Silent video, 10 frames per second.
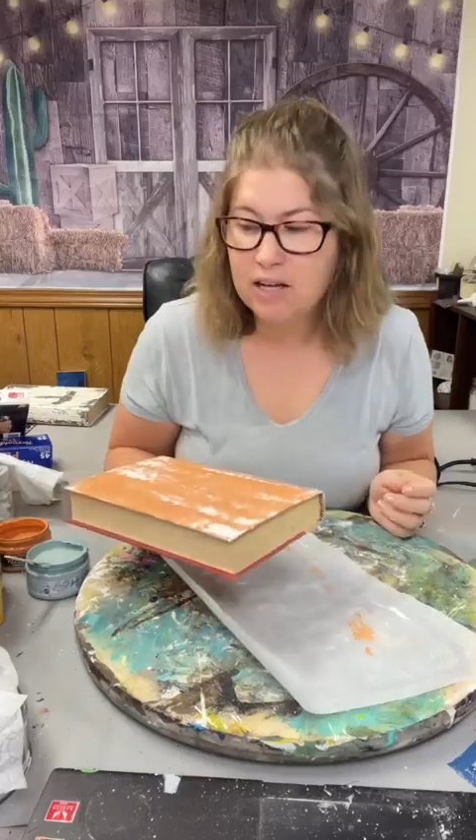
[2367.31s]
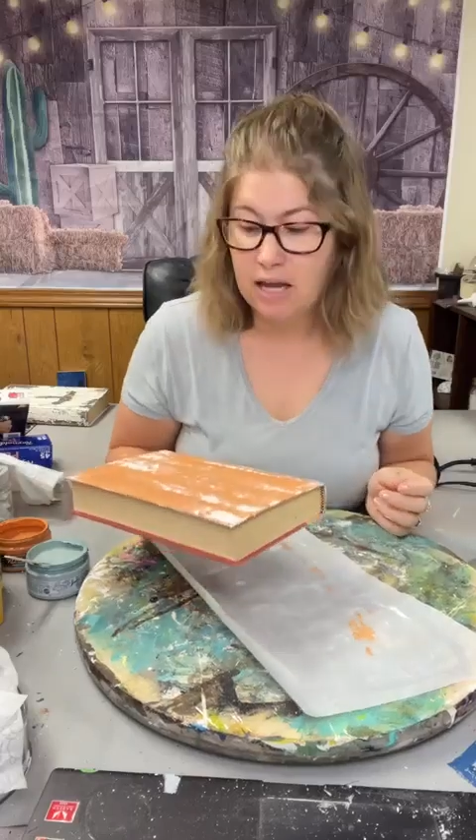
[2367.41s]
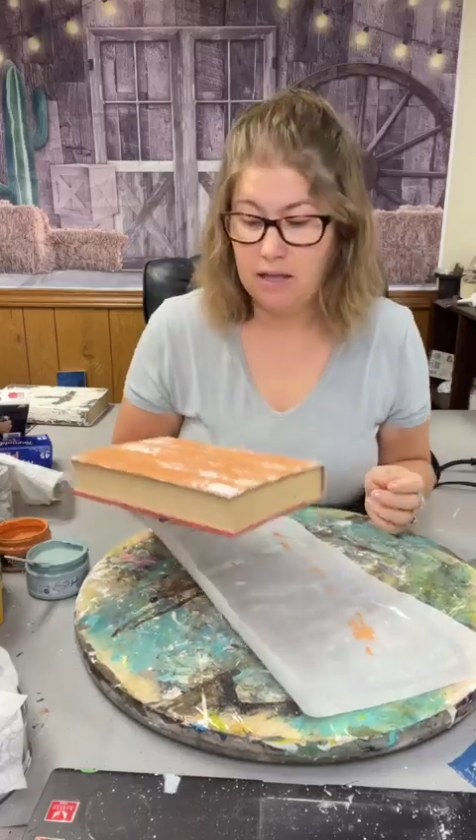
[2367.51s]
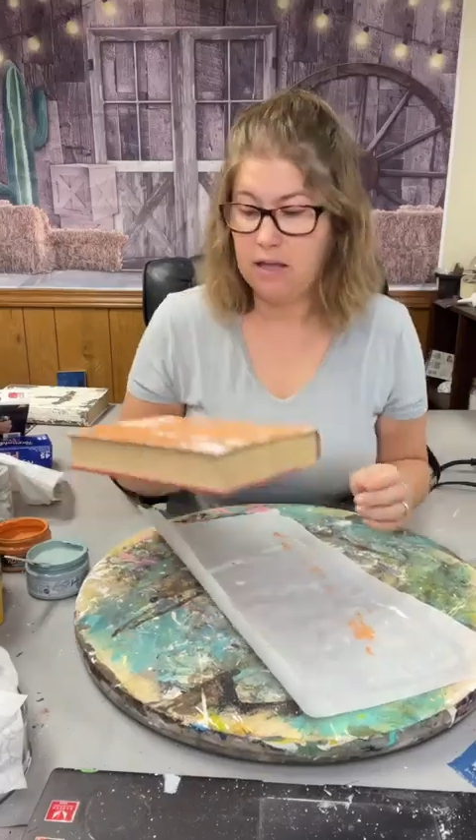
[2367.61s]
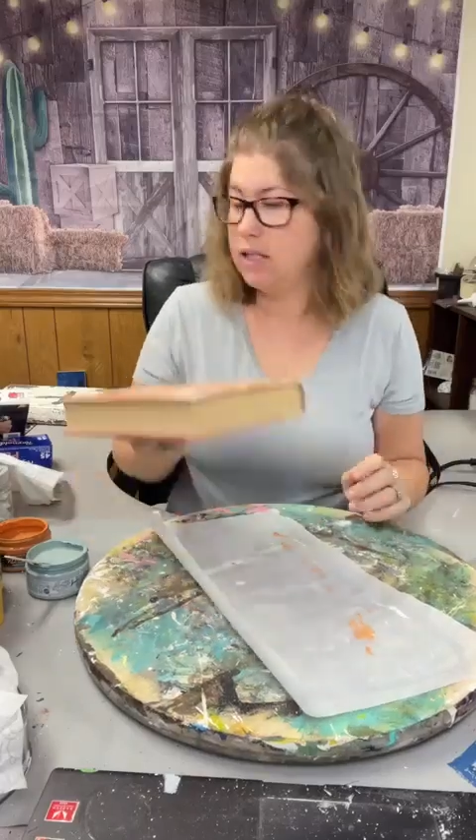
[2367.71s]

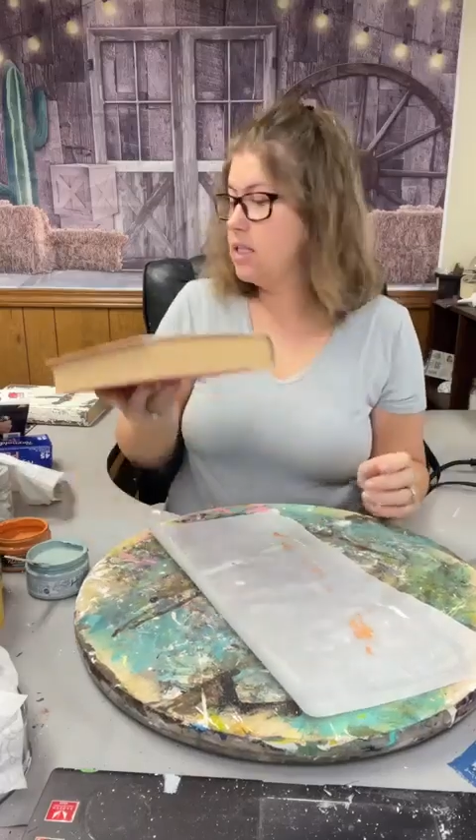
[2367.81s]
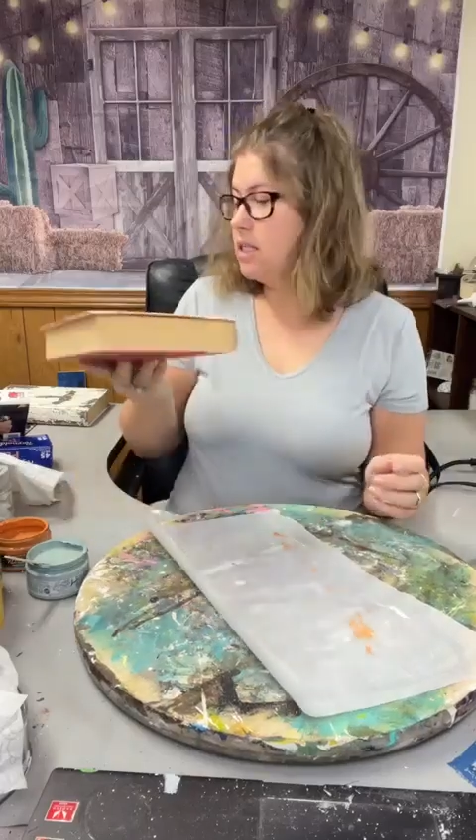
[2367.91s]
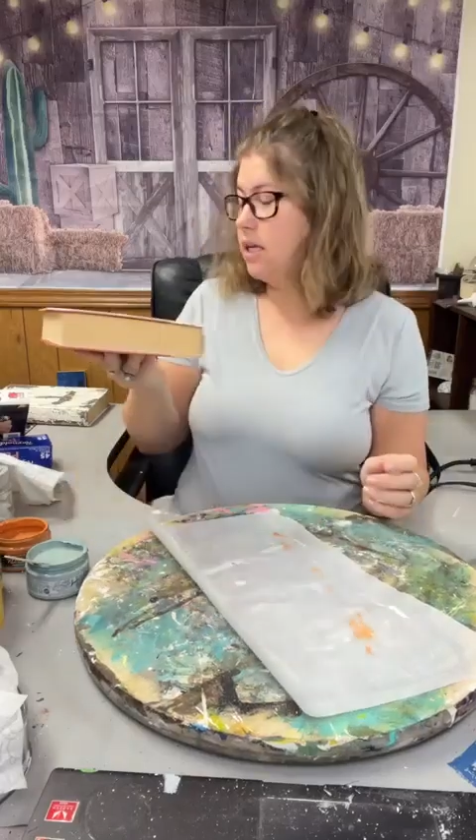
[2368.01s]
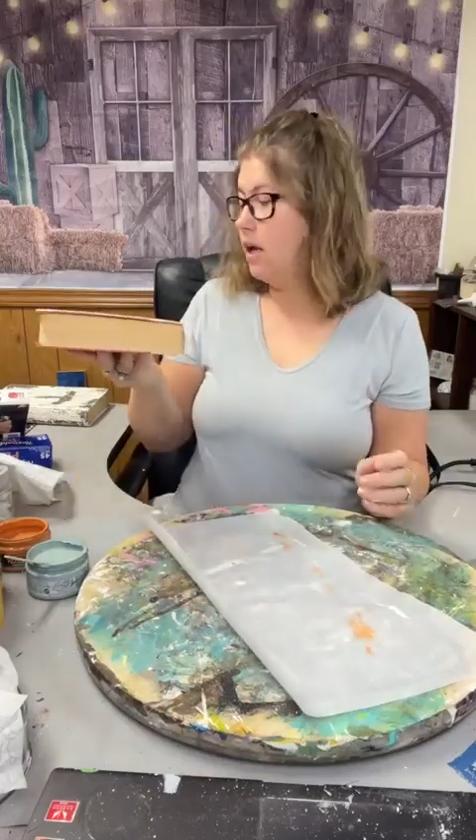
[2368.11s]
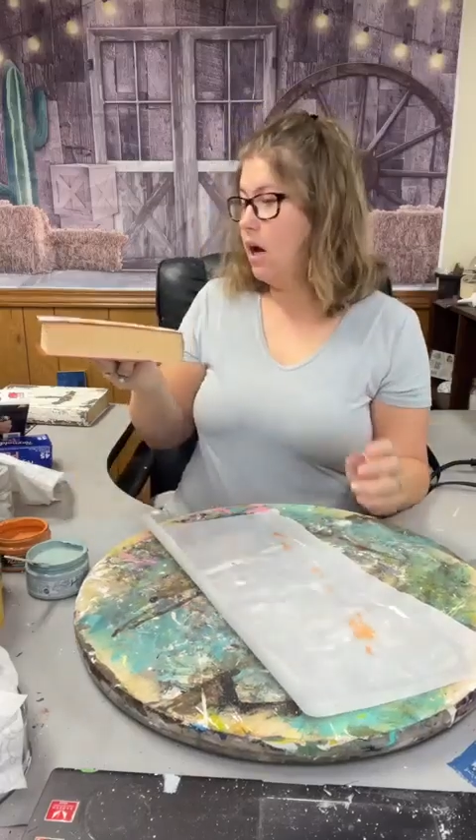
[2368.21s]
Okay,
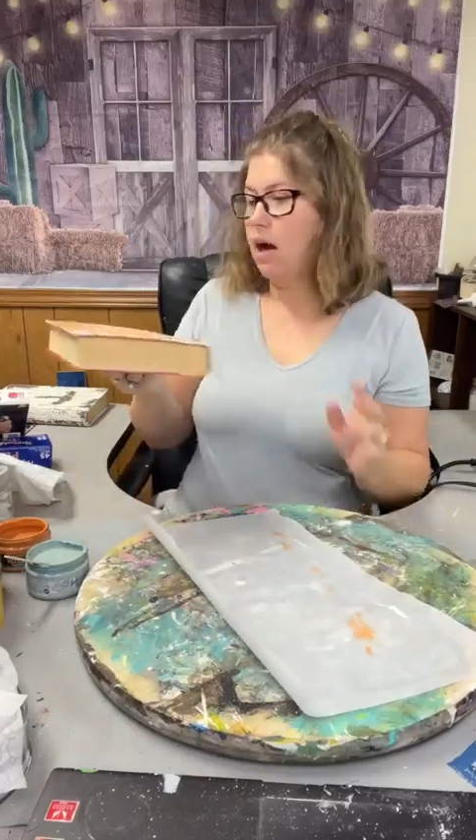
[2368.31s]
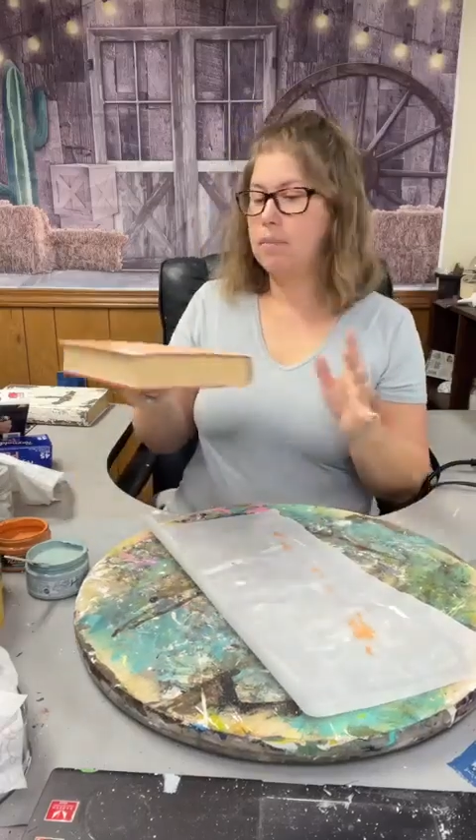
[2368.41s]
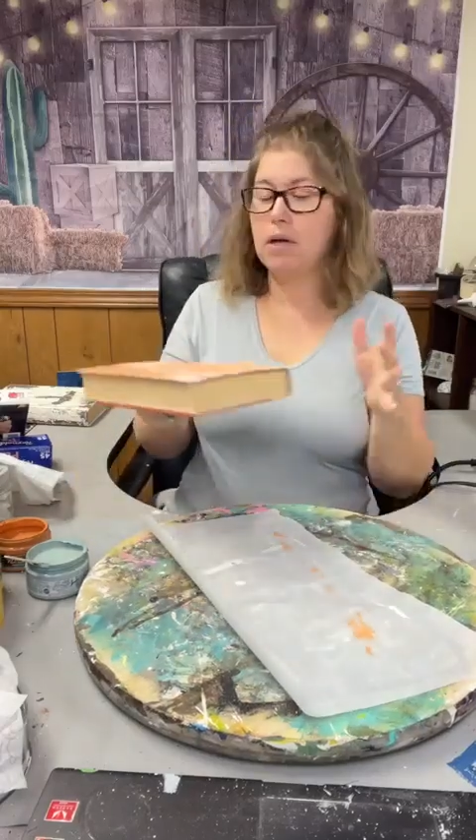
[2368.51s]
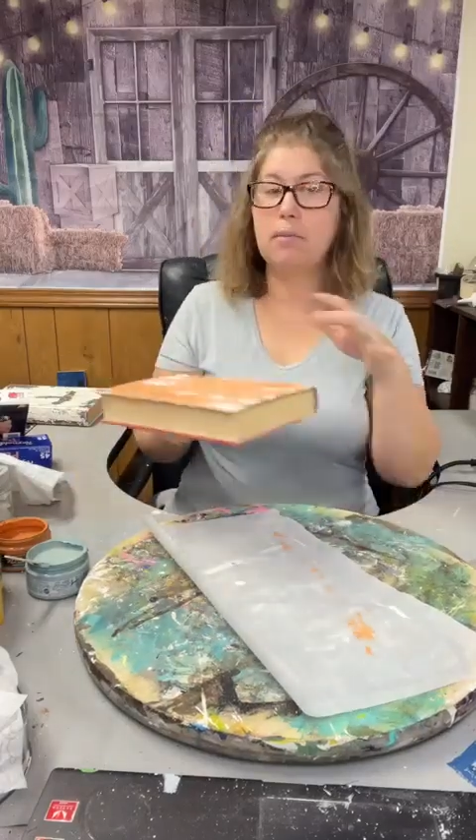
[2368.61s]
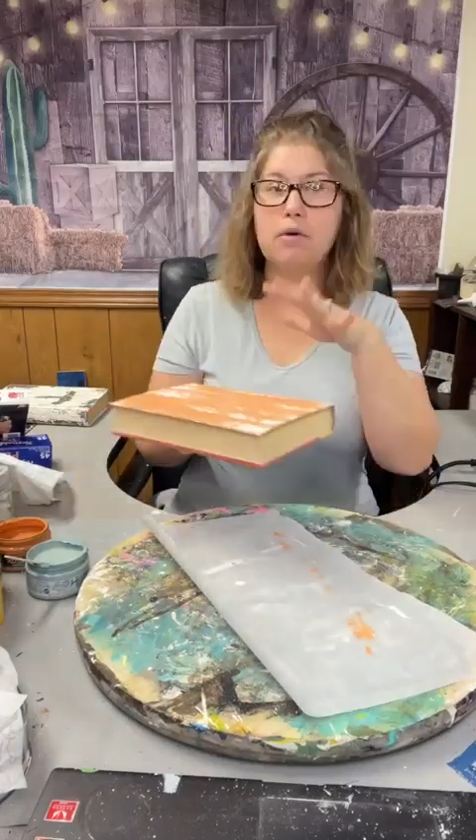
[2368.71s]
let's see.
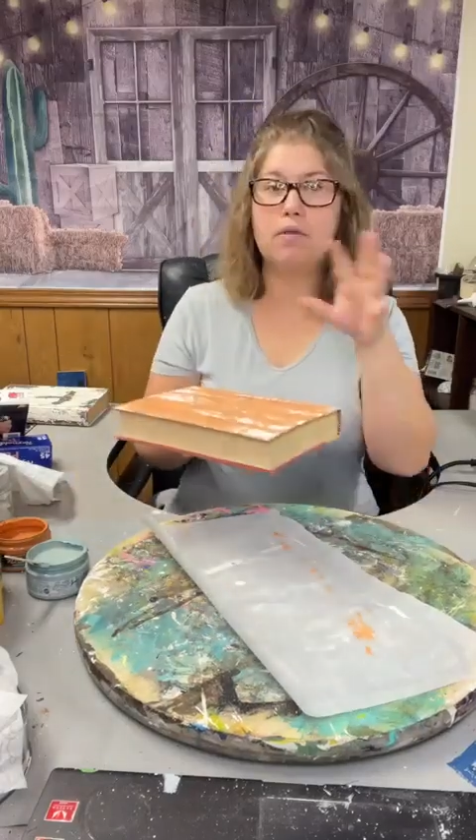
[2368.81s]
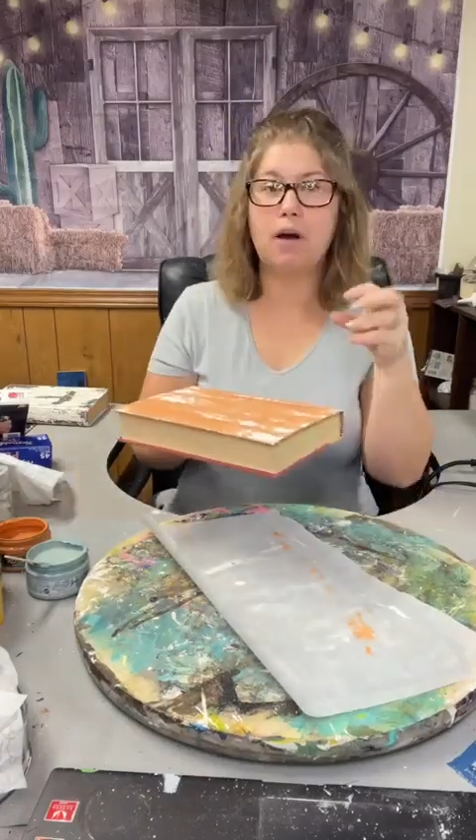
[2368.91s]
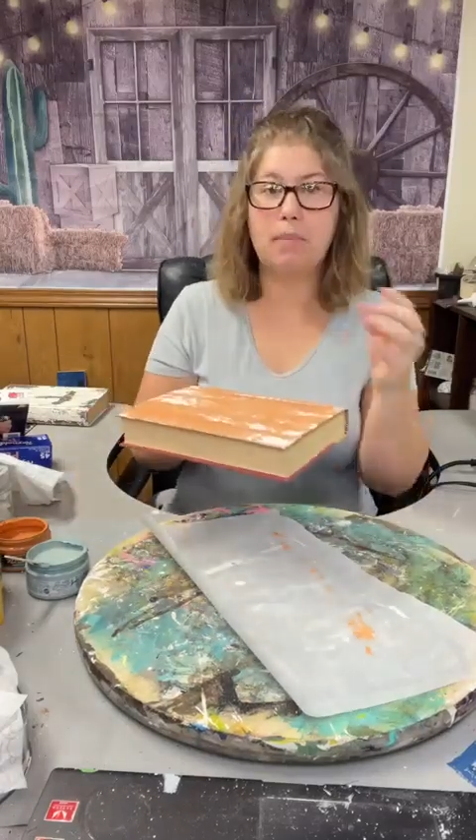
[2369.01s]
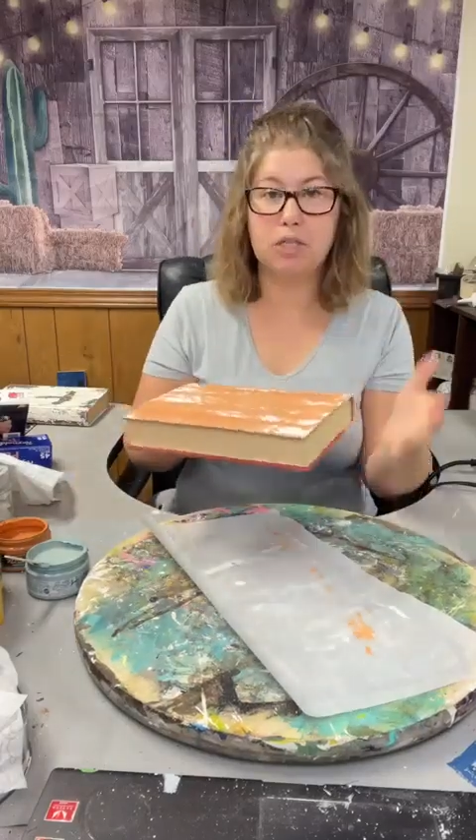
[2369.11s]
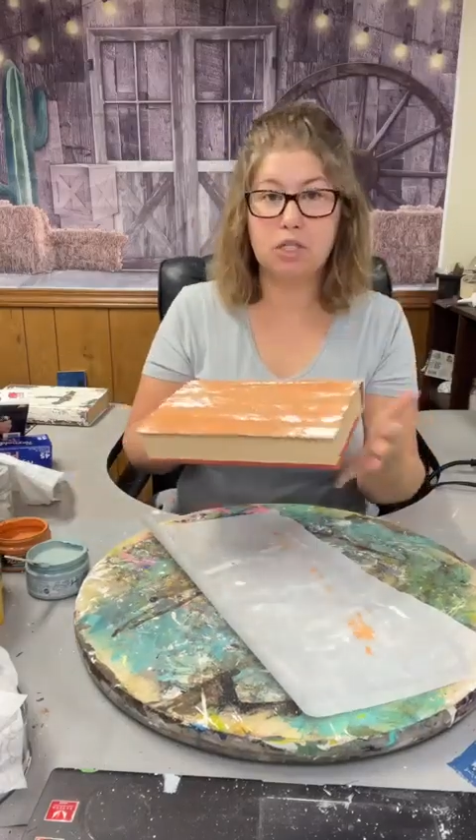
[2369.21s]
I'm gonna move on,